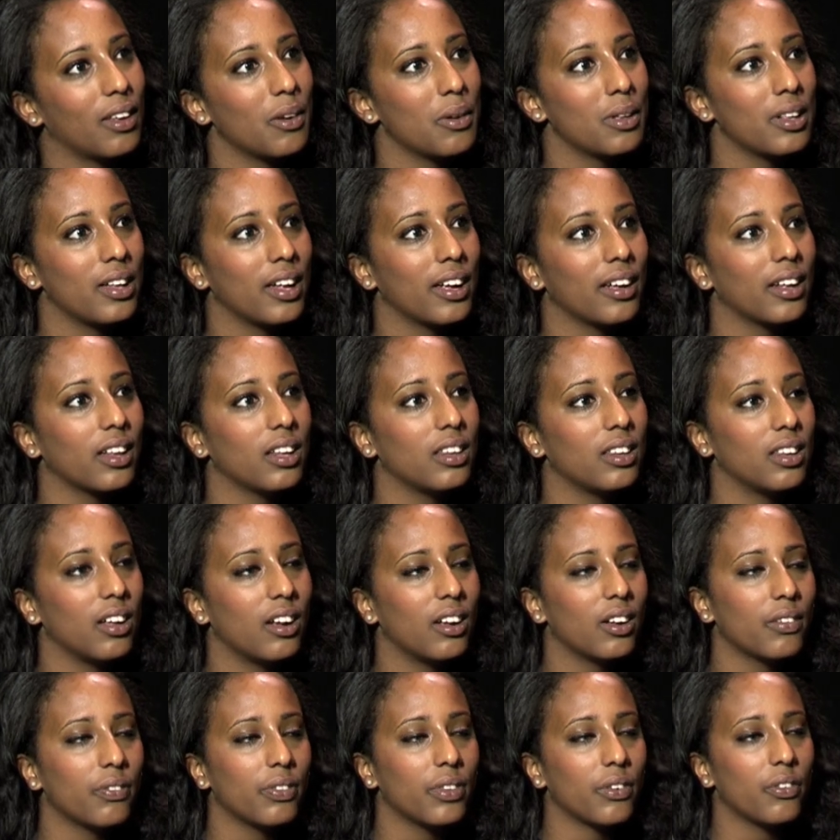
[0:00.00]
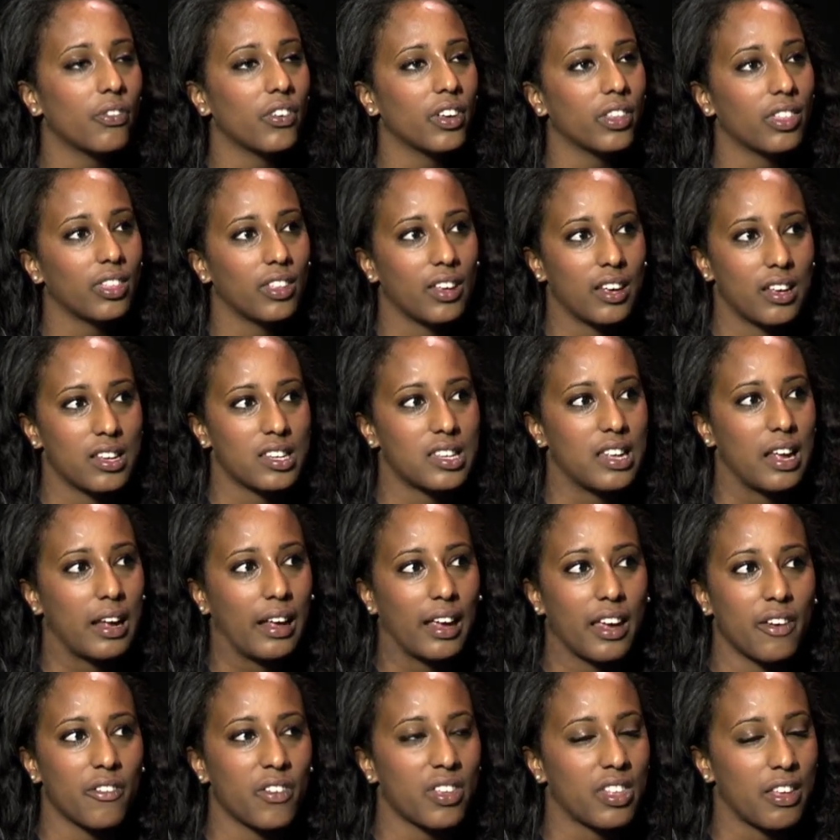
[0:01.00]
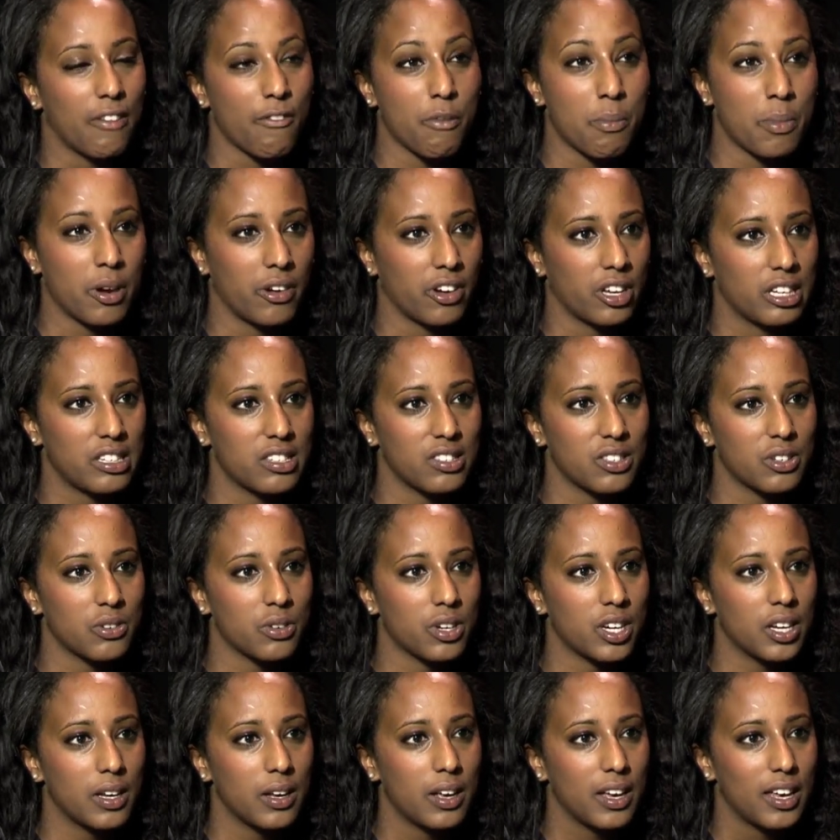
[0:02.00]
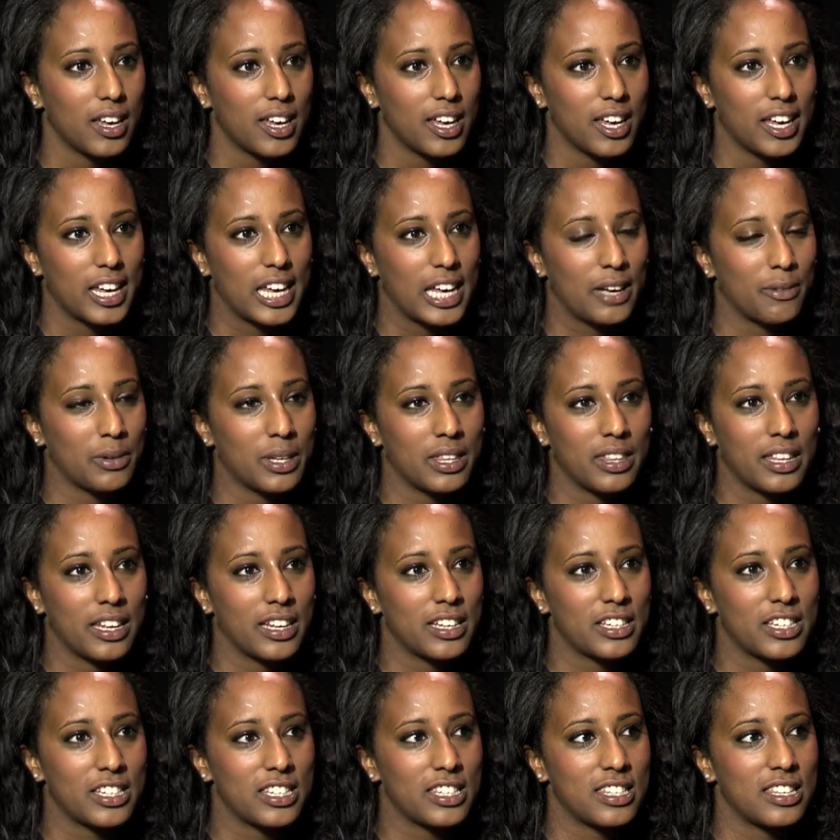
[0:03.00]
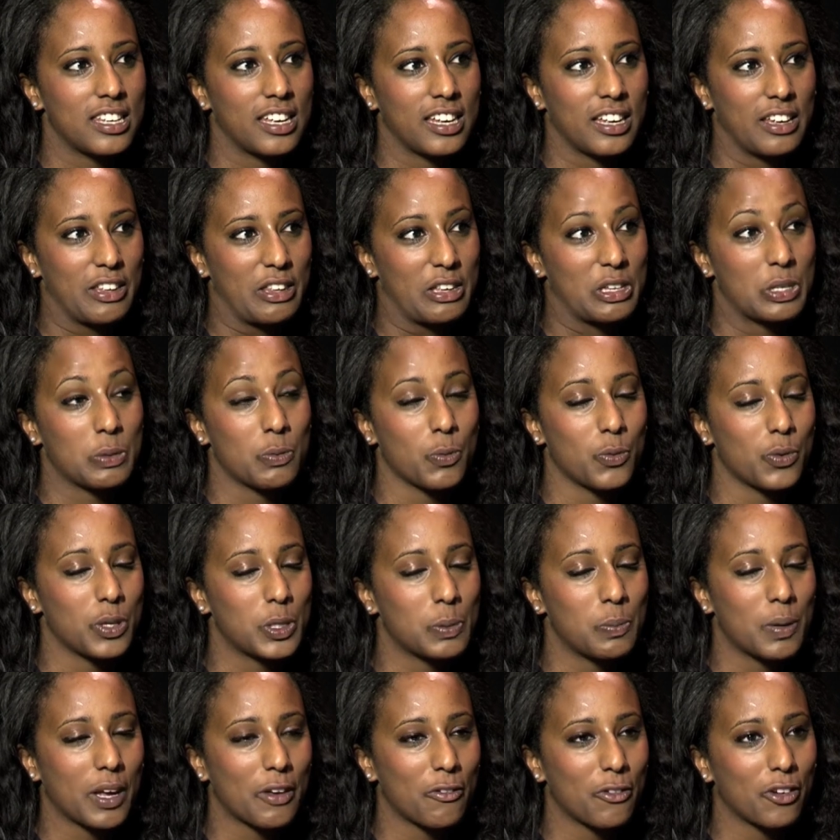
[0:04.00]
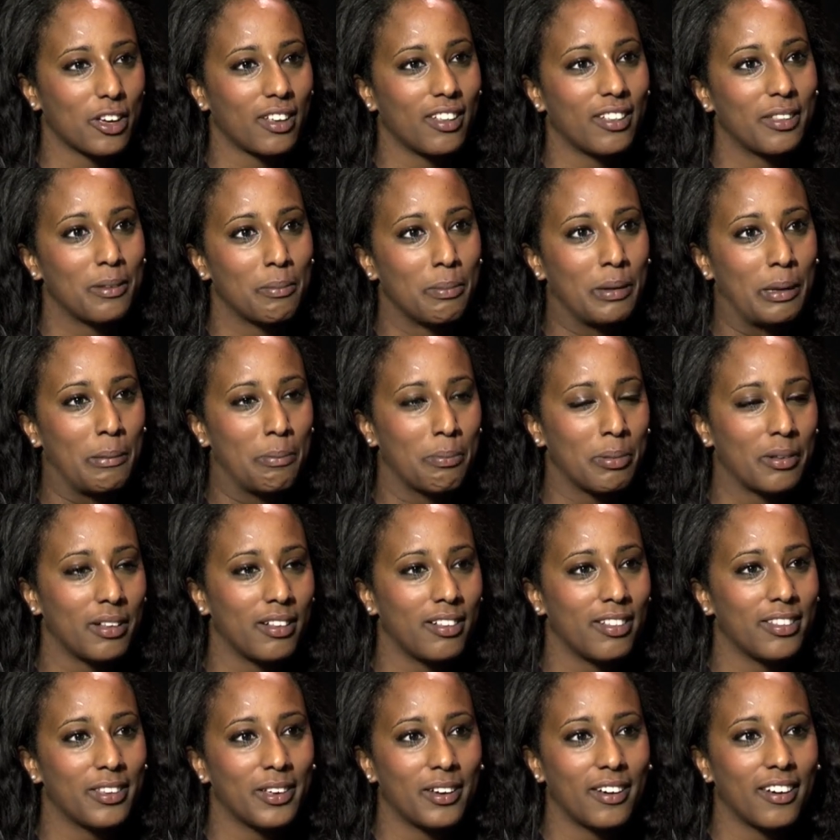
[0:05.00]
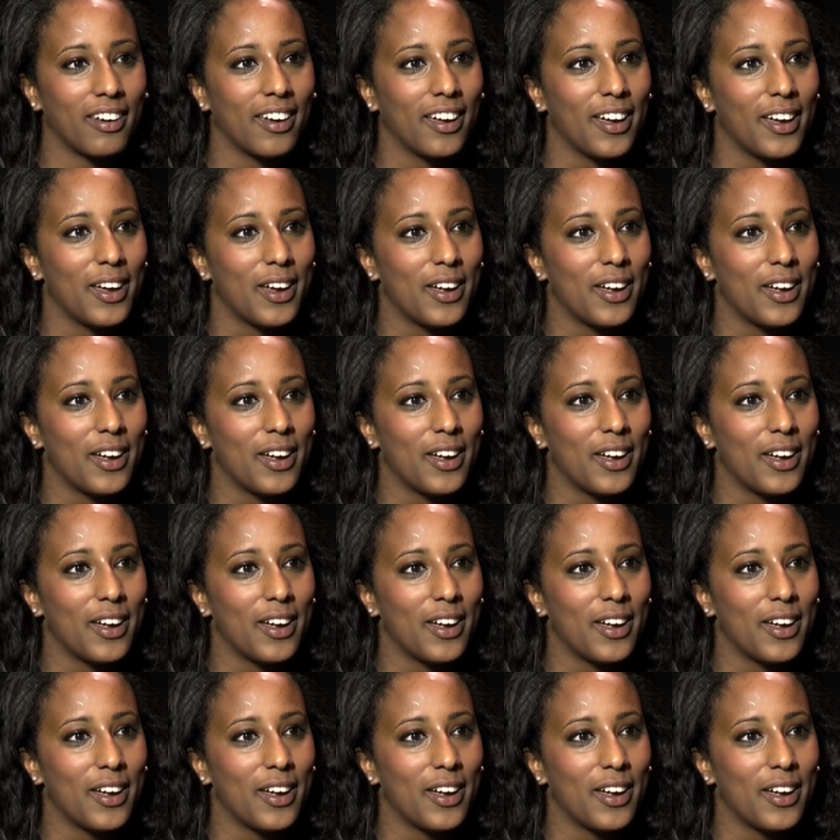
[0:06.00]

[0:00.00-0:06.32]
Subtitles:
There were, like, a lot of different things, like everything from our history, everything just like this respect for other people, the